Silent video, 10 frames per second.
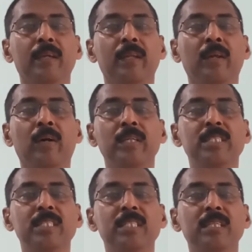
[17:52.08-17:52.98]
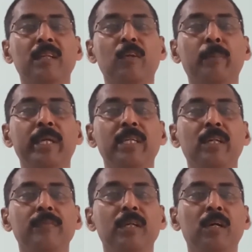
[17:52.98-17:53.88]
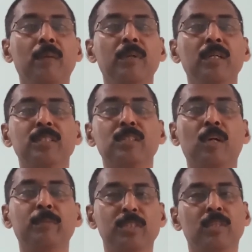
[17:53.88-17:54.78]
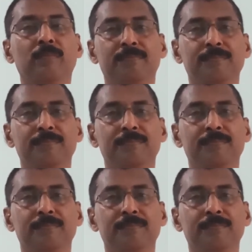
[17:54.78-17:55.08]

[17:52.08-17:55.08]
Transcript: non-sister chromatid of the homologous chromosome,